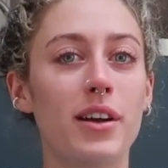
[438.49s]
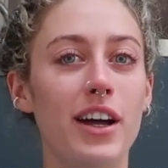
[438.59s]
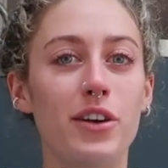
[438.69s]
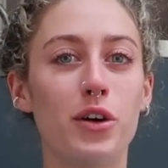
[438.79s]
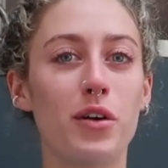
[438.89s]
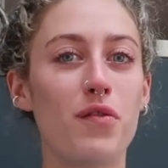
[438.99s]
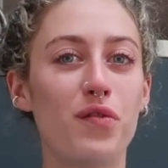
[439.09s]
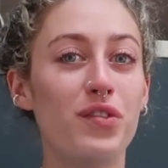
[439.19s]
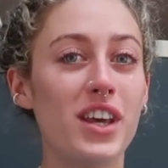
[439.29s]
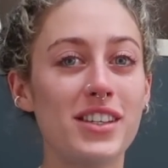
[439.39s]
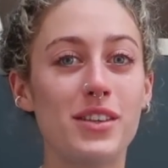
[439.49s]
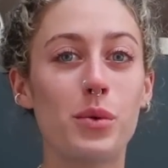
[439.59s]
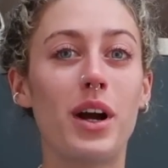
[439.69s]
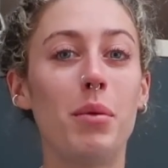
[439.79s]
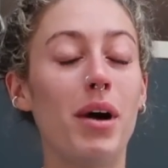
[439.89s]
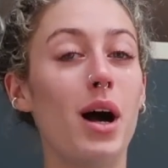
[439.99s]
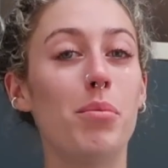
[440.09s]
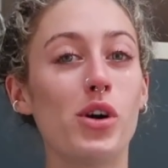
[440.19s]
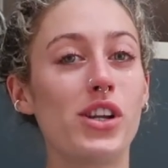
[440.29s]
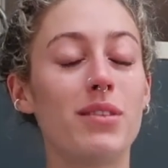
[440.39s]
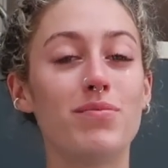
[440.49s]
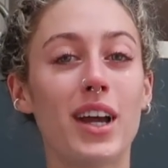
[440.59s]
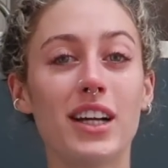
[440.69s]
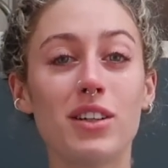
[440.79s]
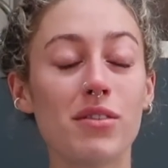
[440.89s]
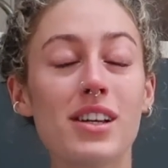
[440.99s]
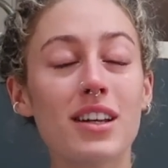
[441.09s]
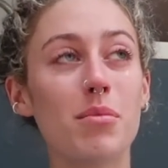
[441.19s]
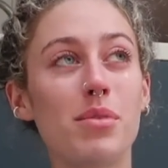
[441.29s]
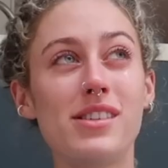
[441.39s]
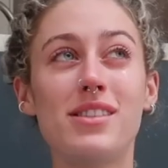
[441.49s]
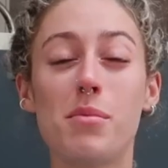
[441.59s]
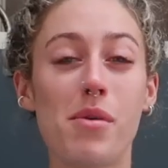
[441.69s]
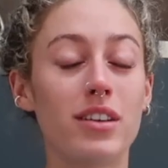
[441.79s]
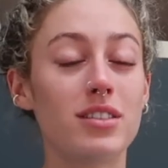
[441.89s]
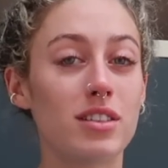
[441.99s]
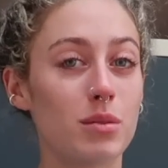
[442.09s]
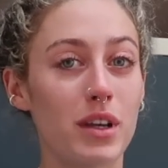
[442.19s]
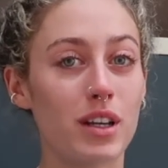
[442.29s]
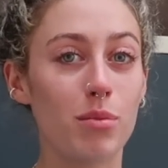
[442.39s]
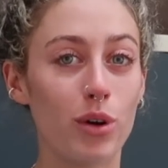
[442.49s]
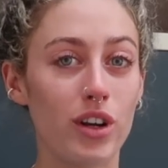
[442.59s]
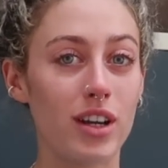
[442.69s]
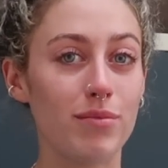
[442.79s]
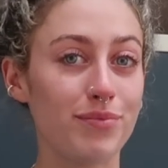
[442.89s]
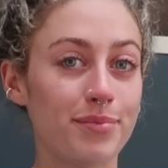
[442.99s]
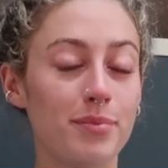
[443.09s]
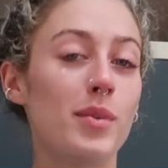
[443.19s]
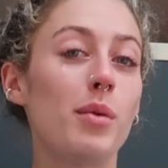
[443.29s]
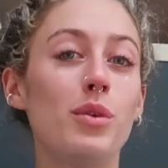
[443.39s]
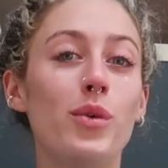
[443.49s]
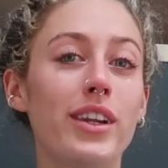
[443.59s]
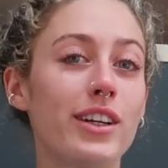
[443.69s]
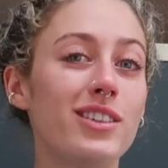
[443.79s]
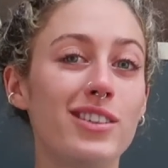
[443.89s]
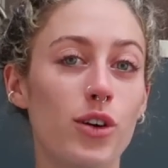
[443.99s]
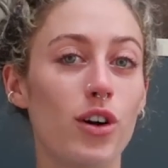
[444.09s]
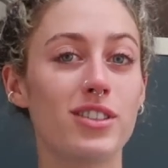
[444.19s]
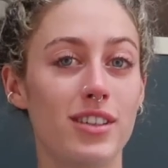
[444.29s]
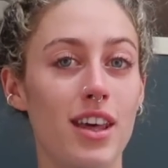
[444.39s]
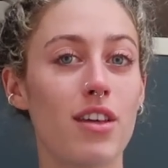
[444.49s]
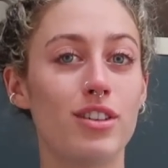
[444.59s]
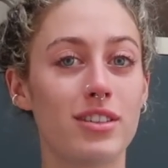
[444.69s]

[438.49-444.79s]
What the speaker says: I don't know, if this is where I'm at about it, I don't think I'd be the best to speak about it. Maybe when I cross to the other